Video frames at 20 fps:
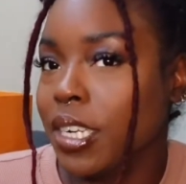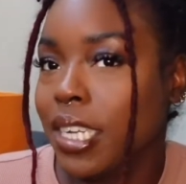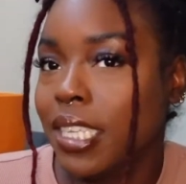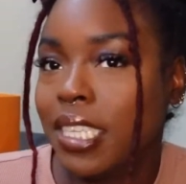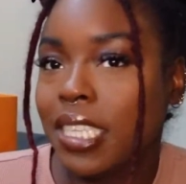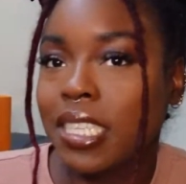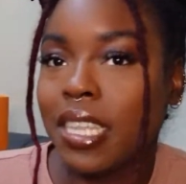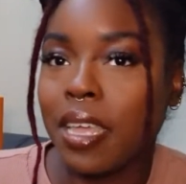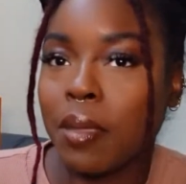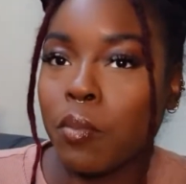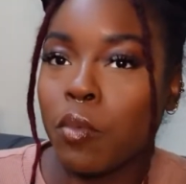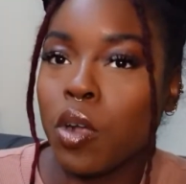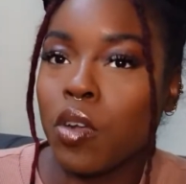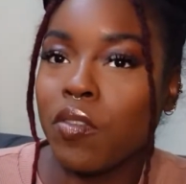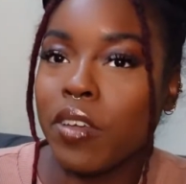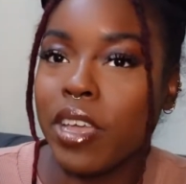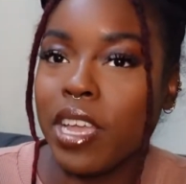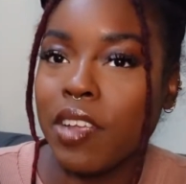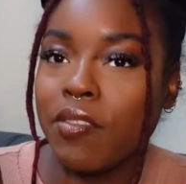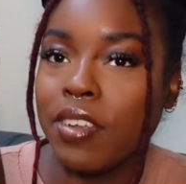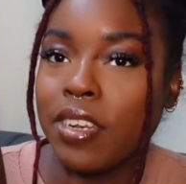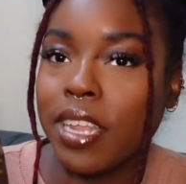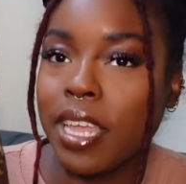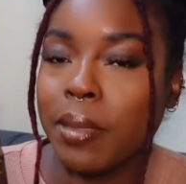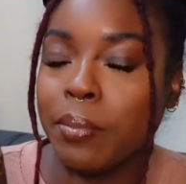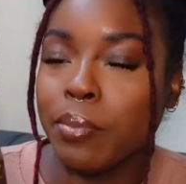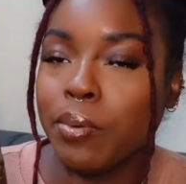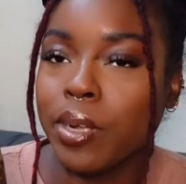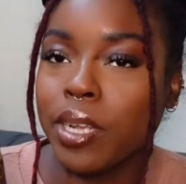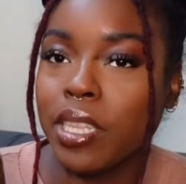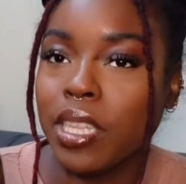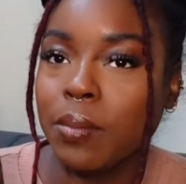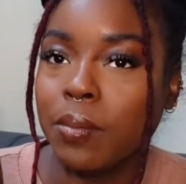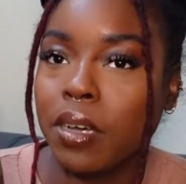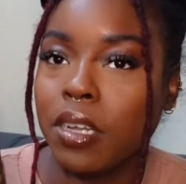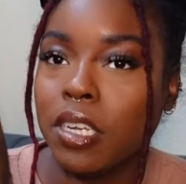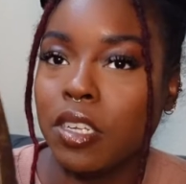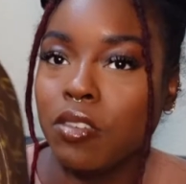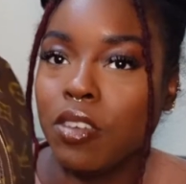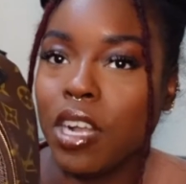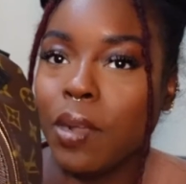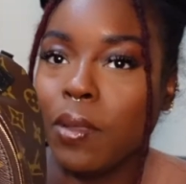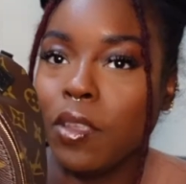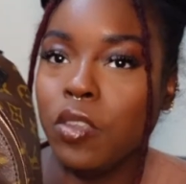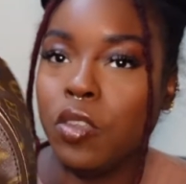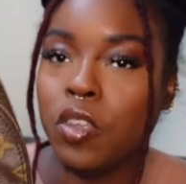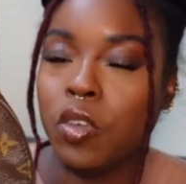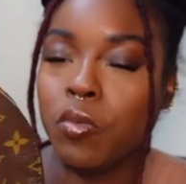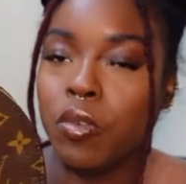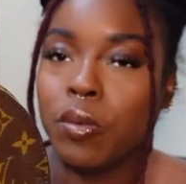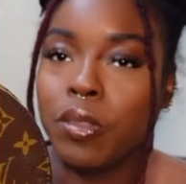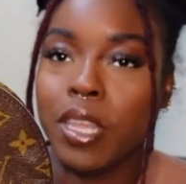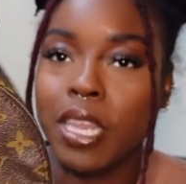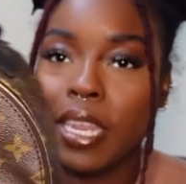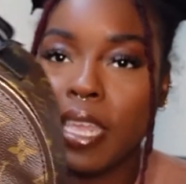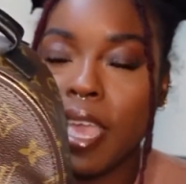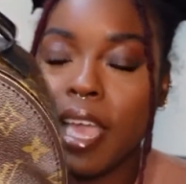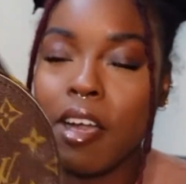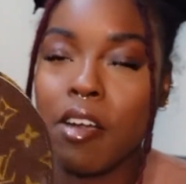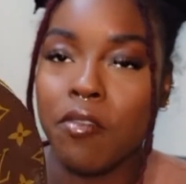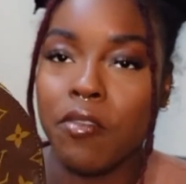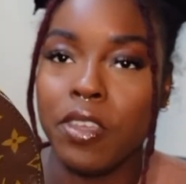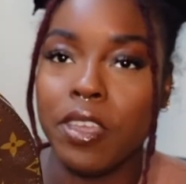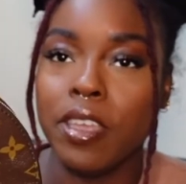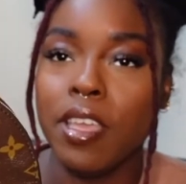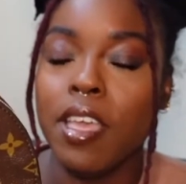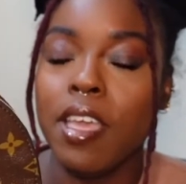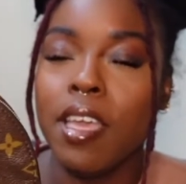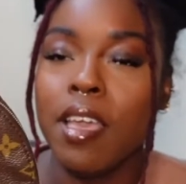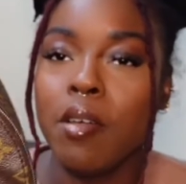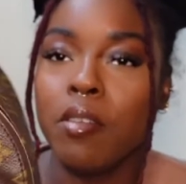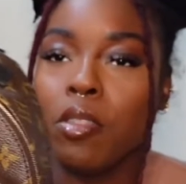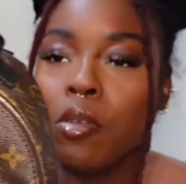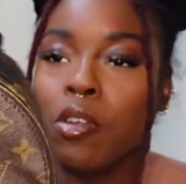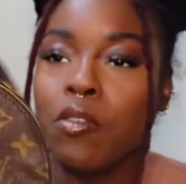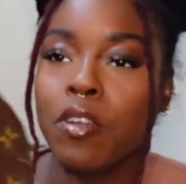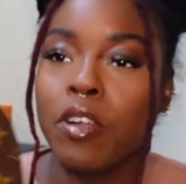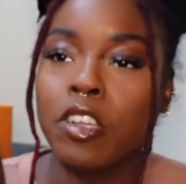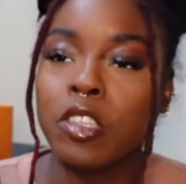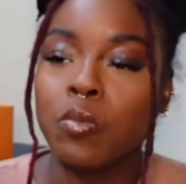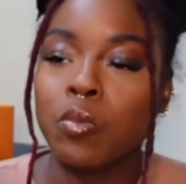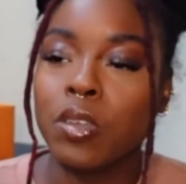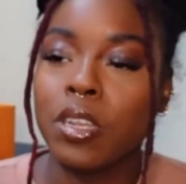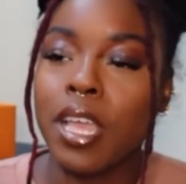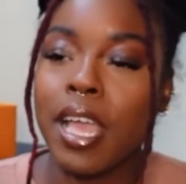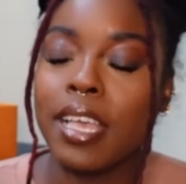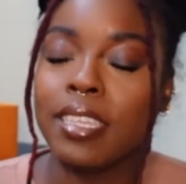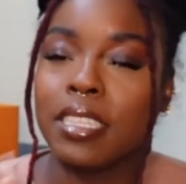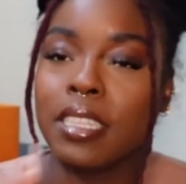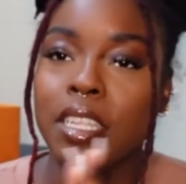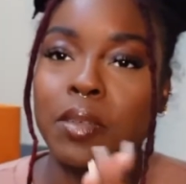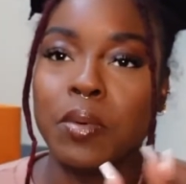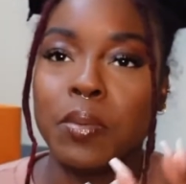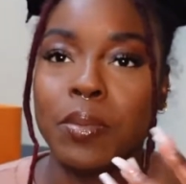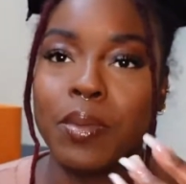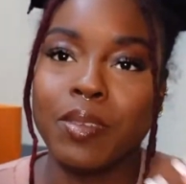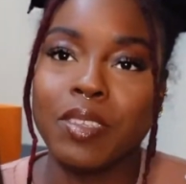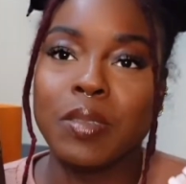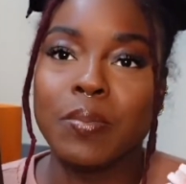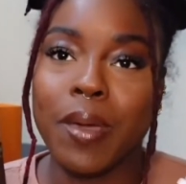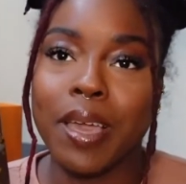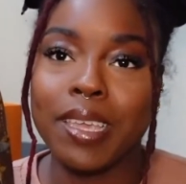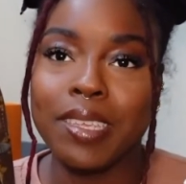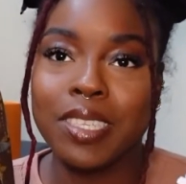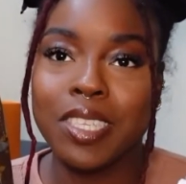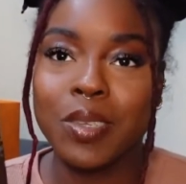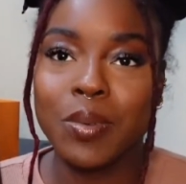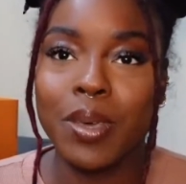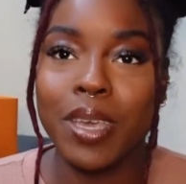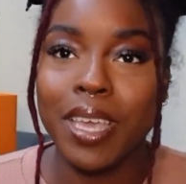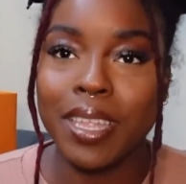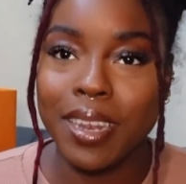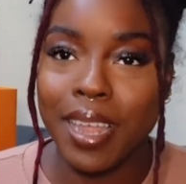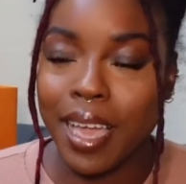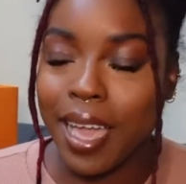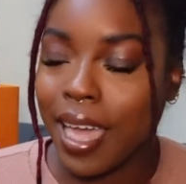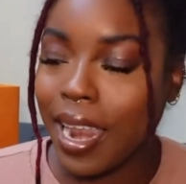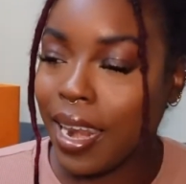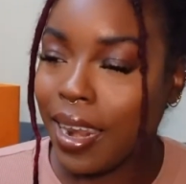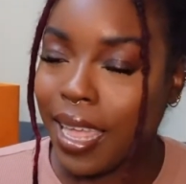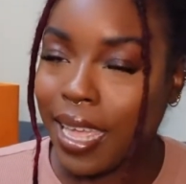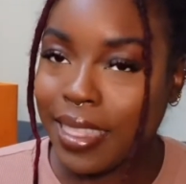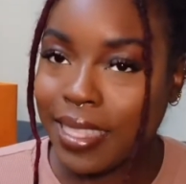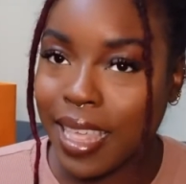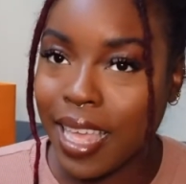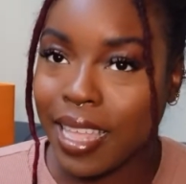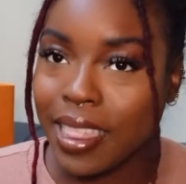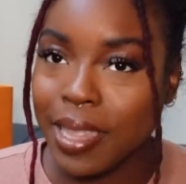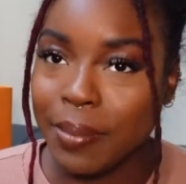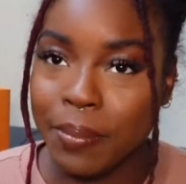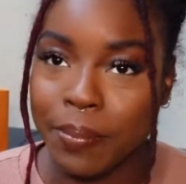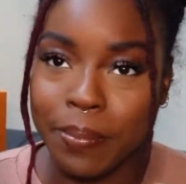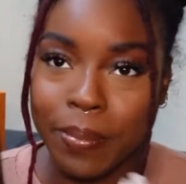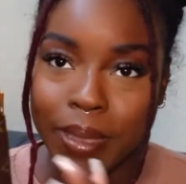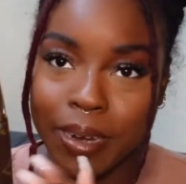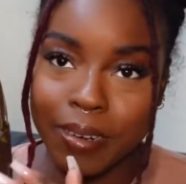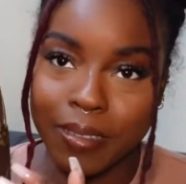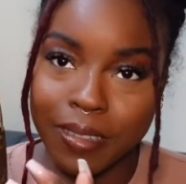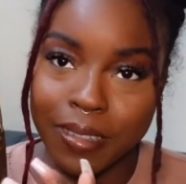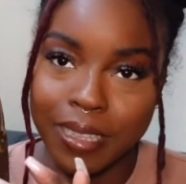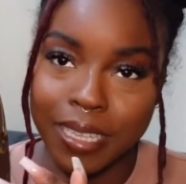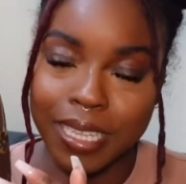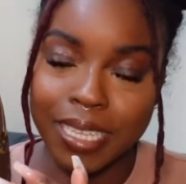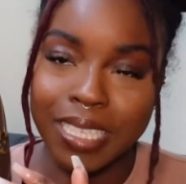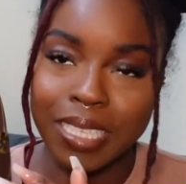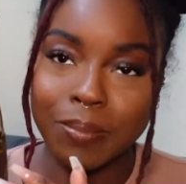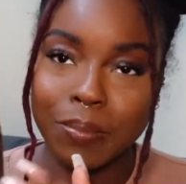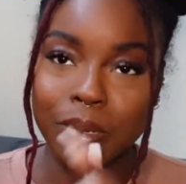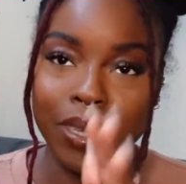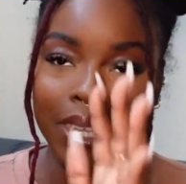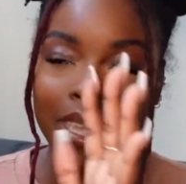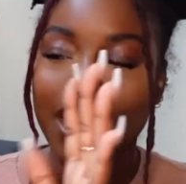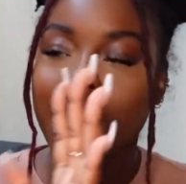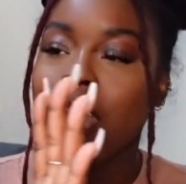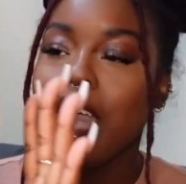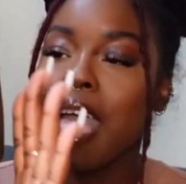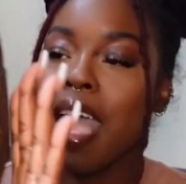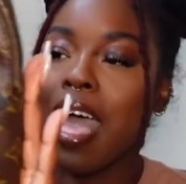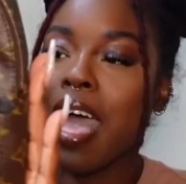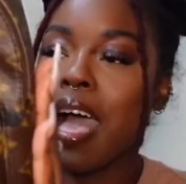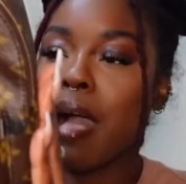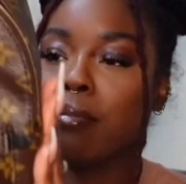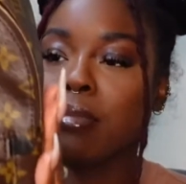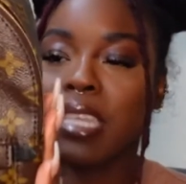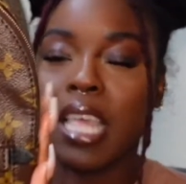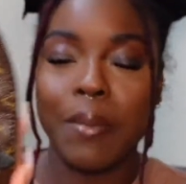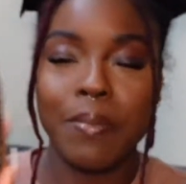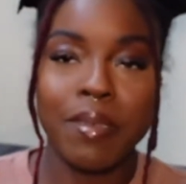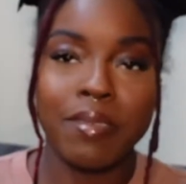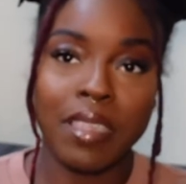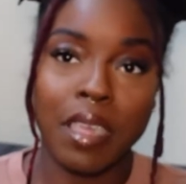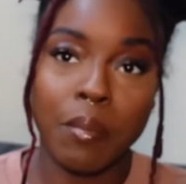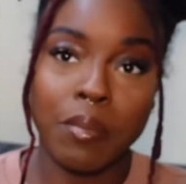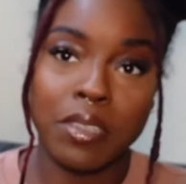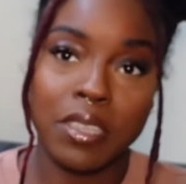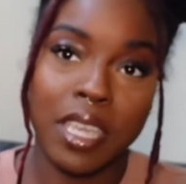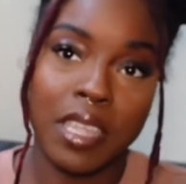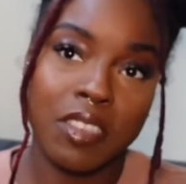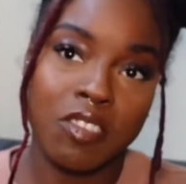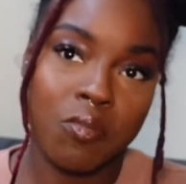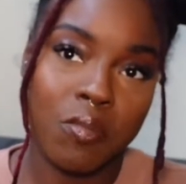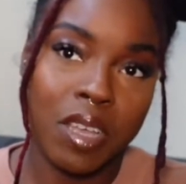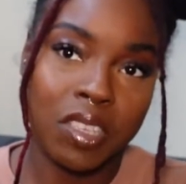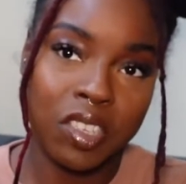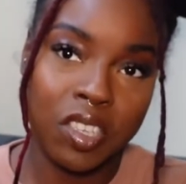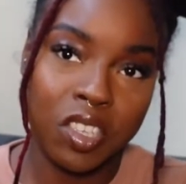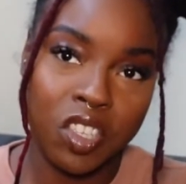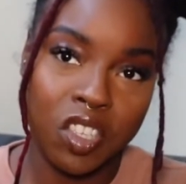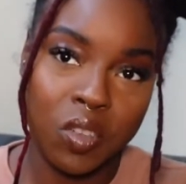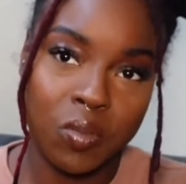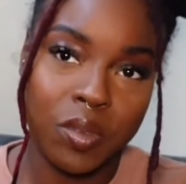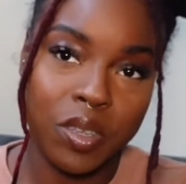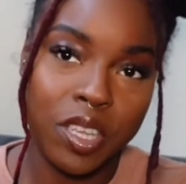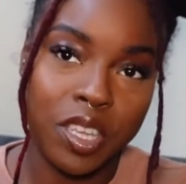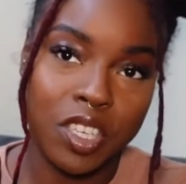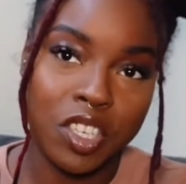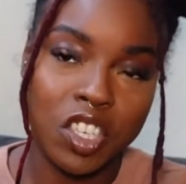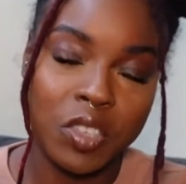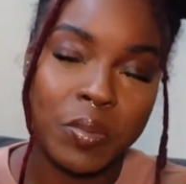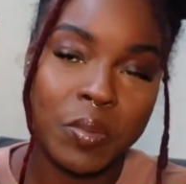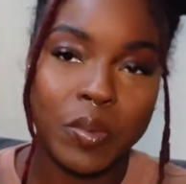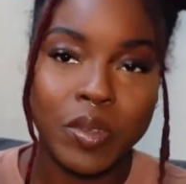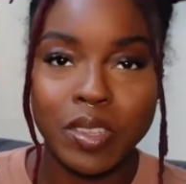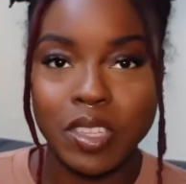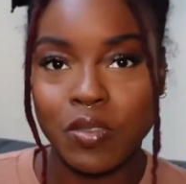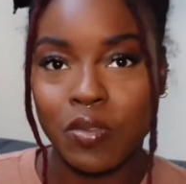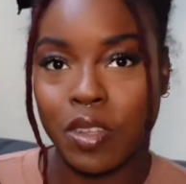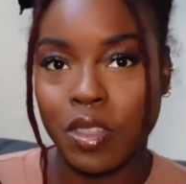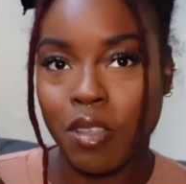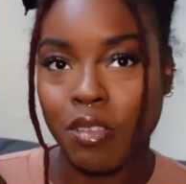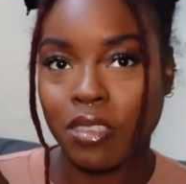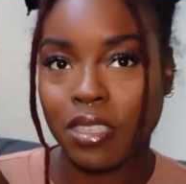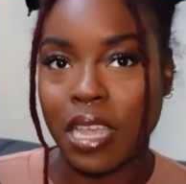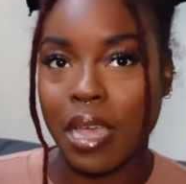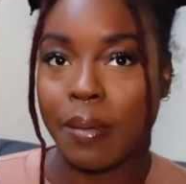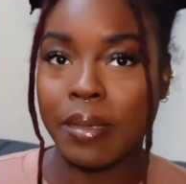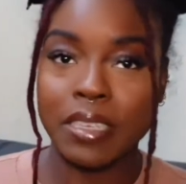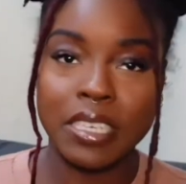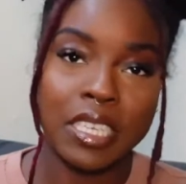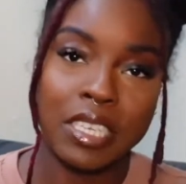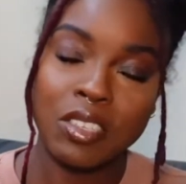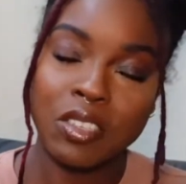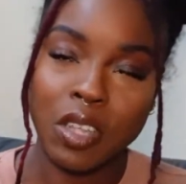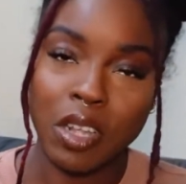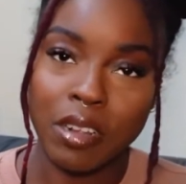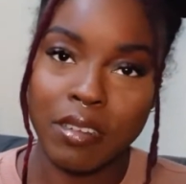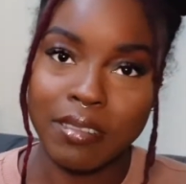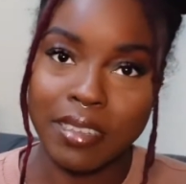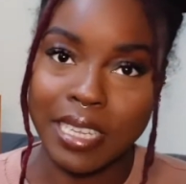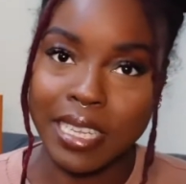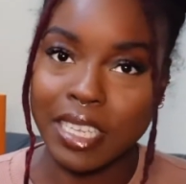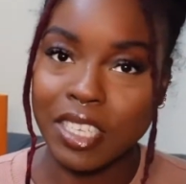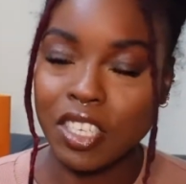This is like more of an everyday print, the monogram that you can wear with any outfit. The reverse one has a little bit more spice to it, and I kind of like that a little bit better than this. But I'm just happy I was able to get this for my sister because she's been wanting this for a long time and she deserved it.